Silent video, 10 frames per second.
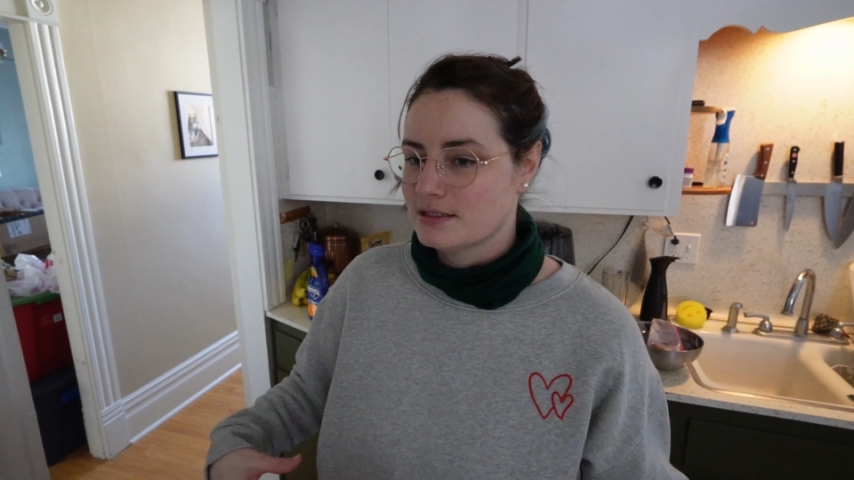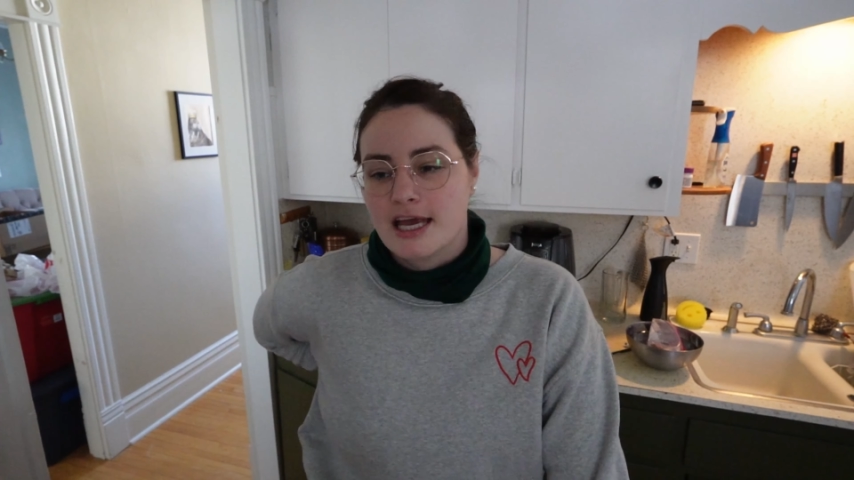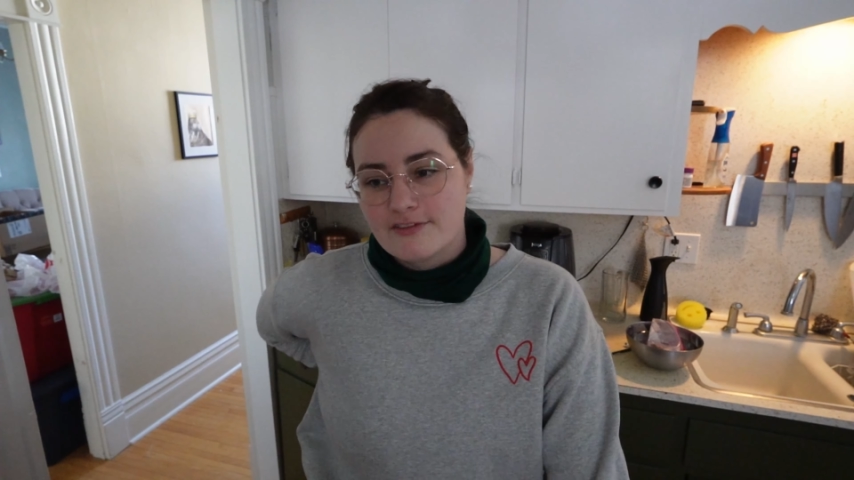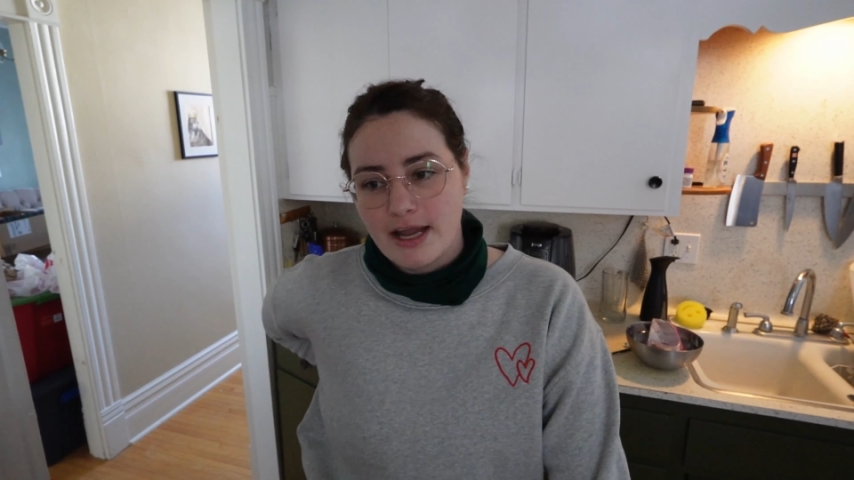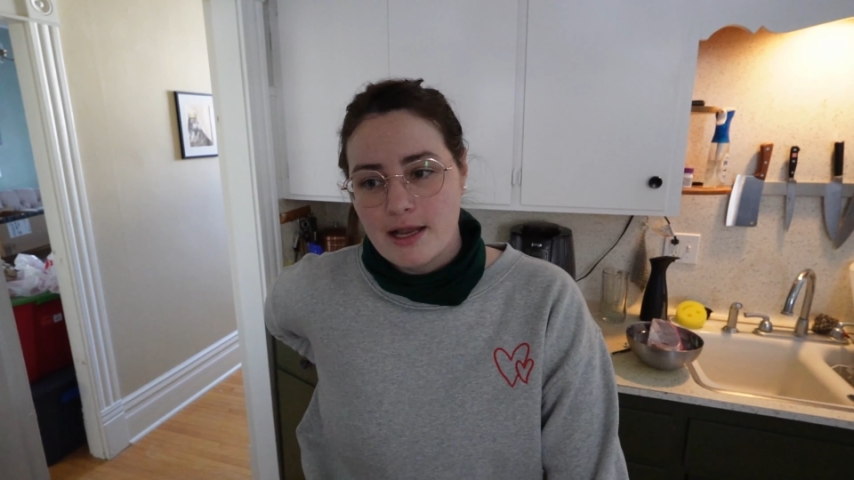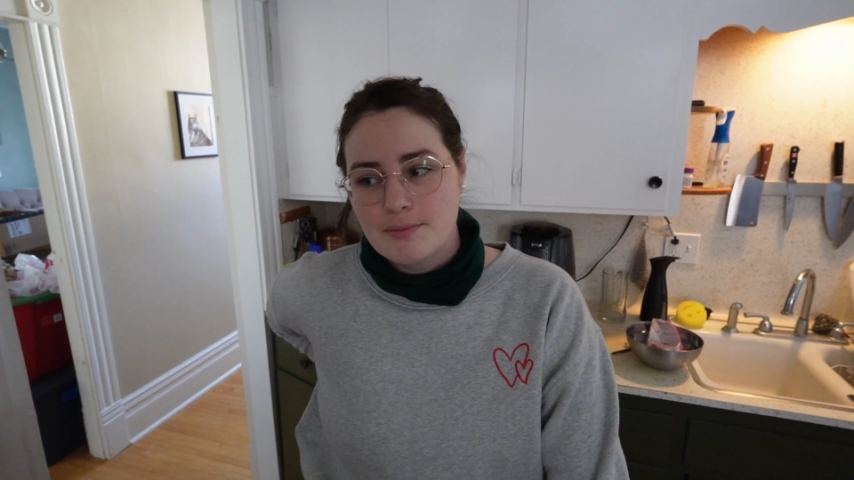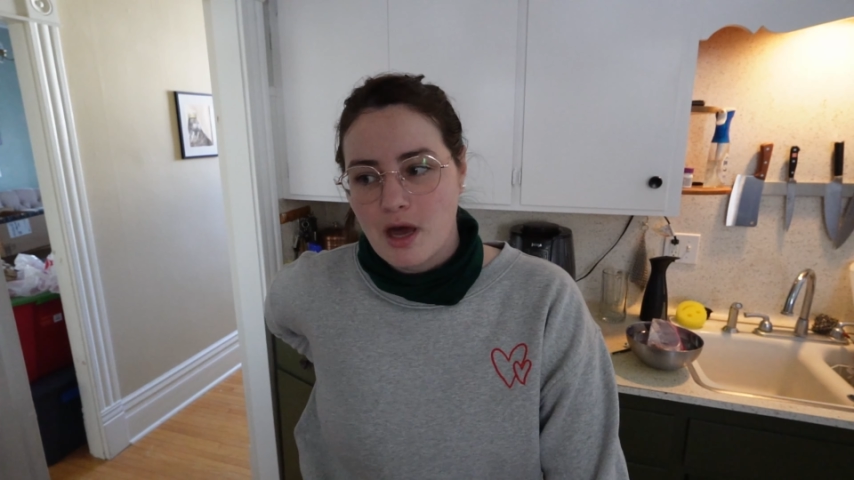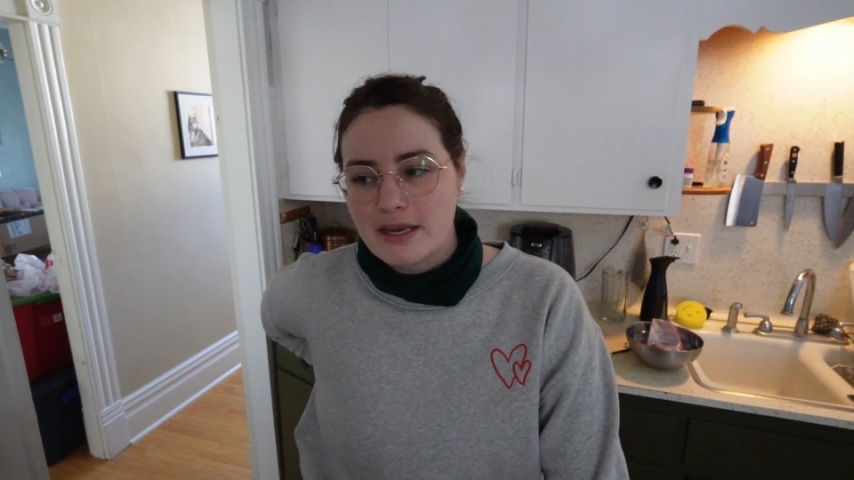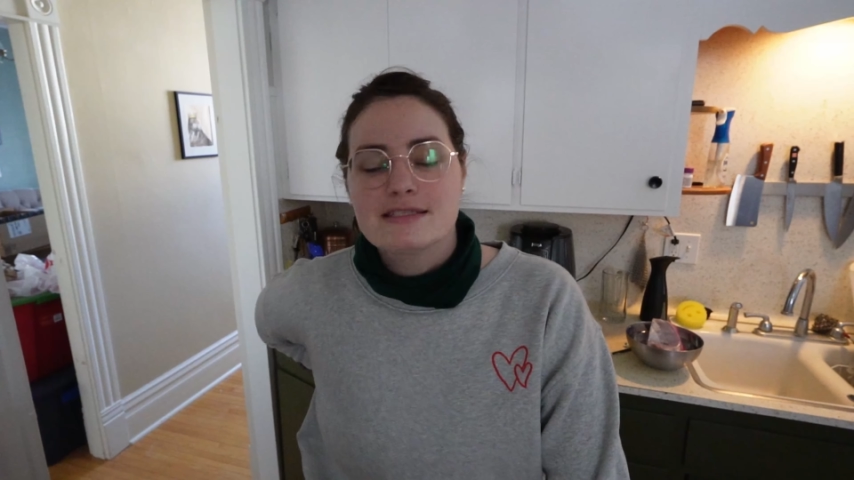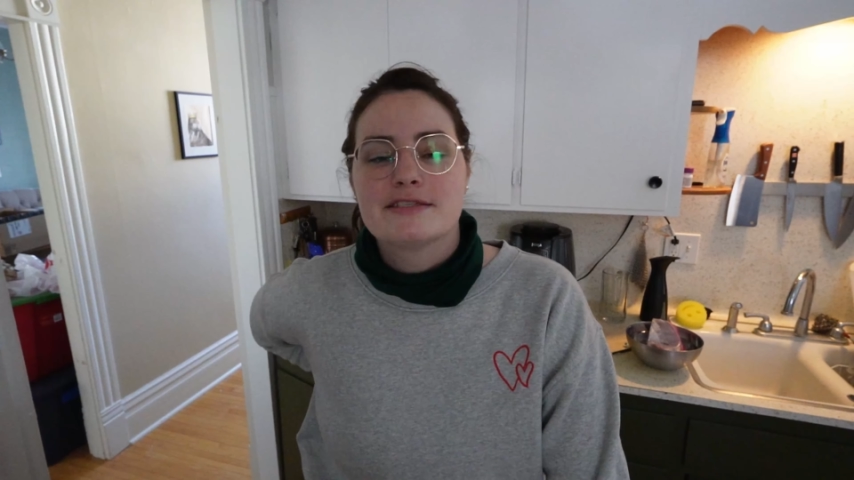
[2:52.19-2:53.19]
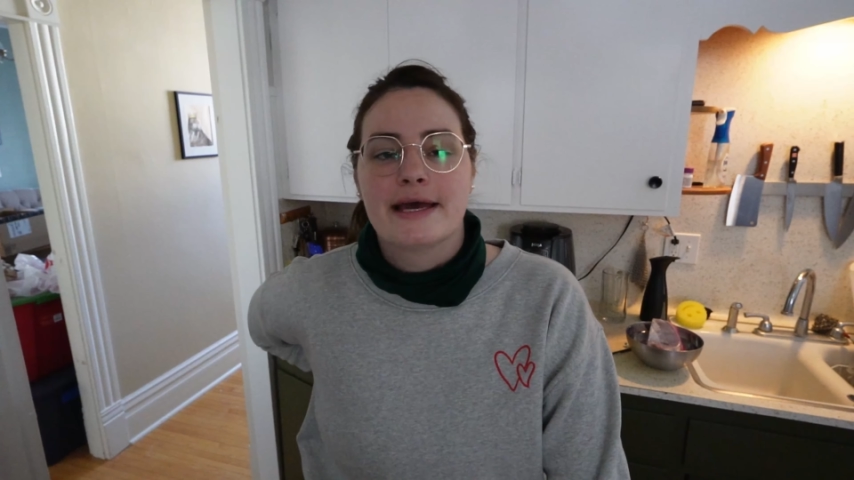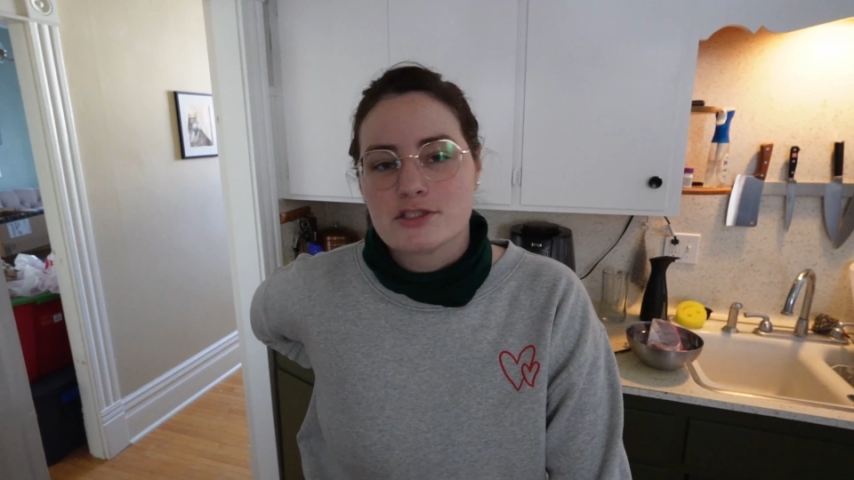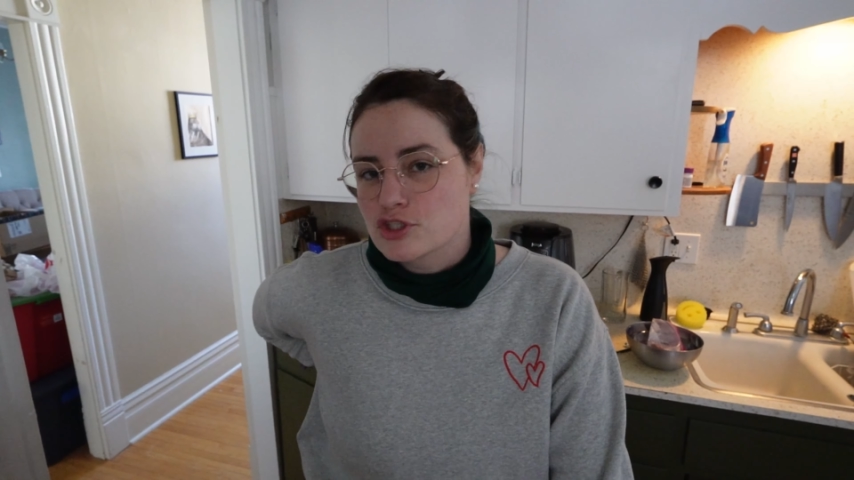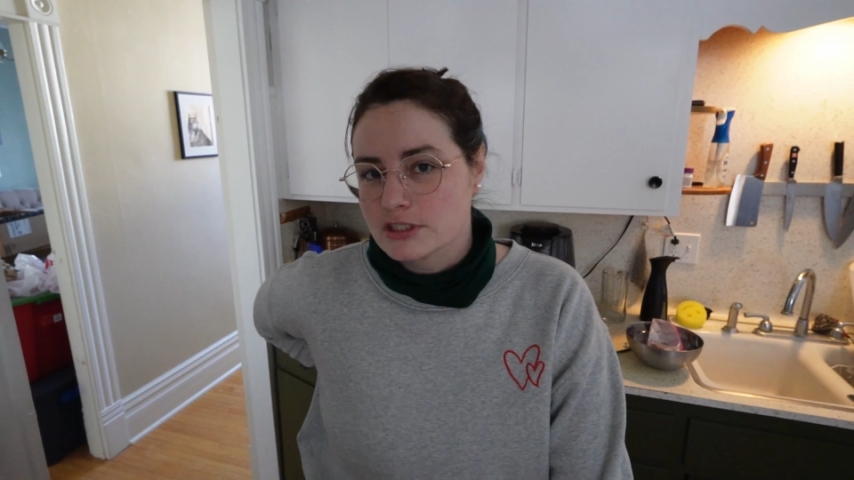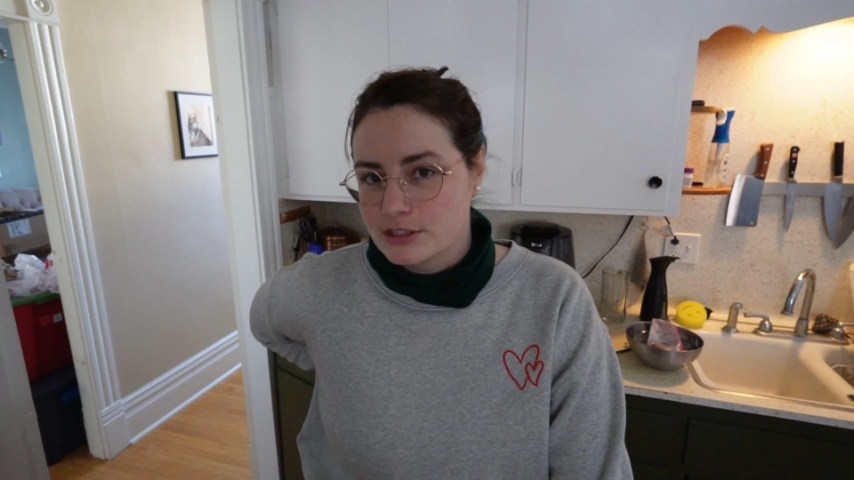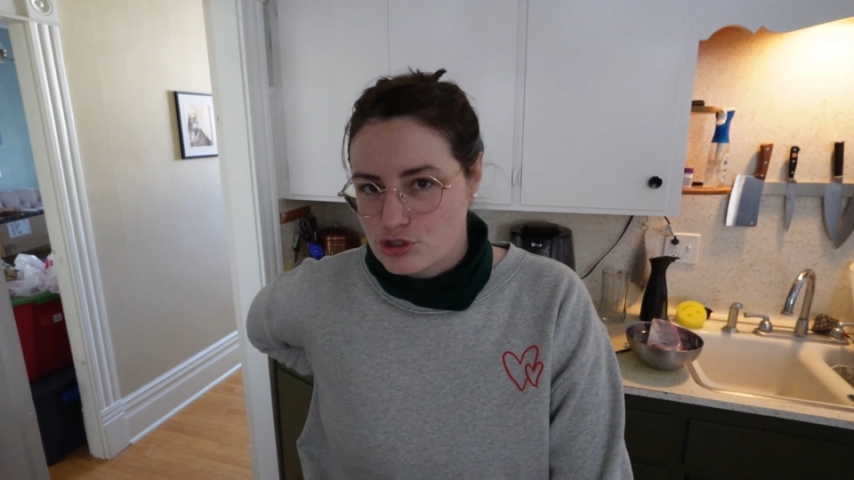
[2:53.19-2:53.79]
If I am not intentionally